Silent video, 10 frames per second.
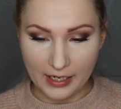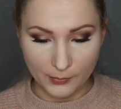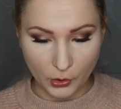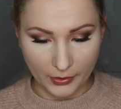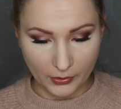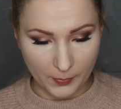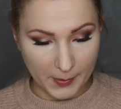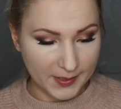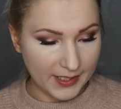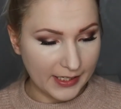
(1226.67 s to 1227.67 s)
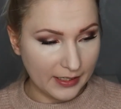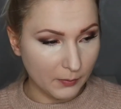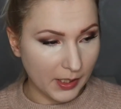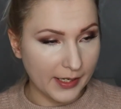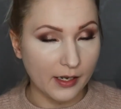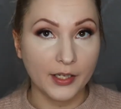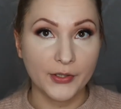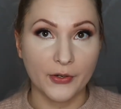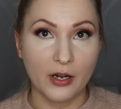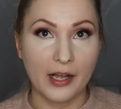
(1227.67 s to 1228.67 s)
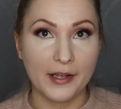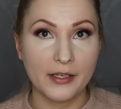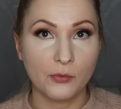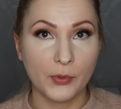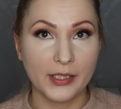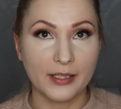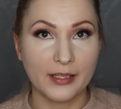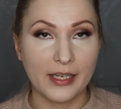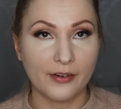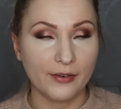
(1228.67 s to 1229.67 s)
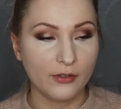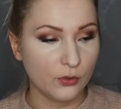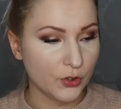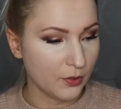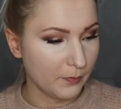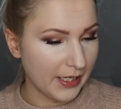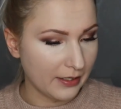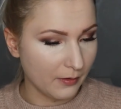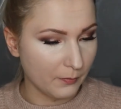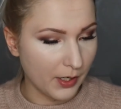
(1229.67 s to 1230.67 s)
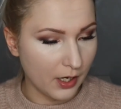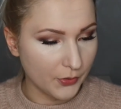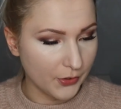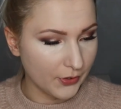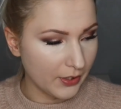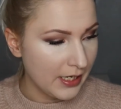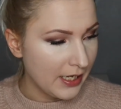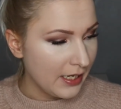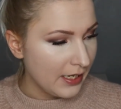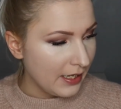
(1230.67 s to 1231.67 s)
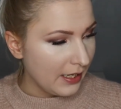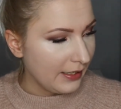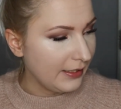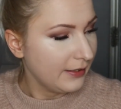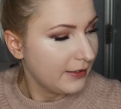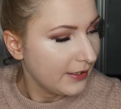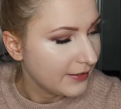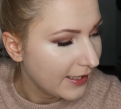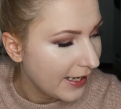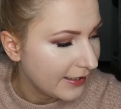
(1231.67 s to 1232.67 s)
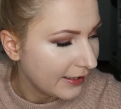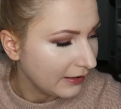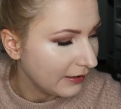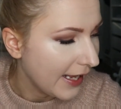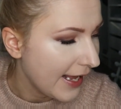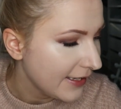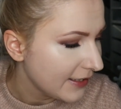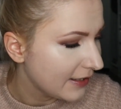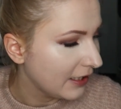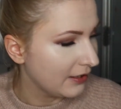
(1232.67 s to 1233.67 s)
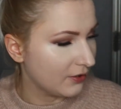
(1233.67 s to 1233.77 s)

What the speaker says: I'm going to be setting my under eye with the Revolution Baking Powder in the shade Lace.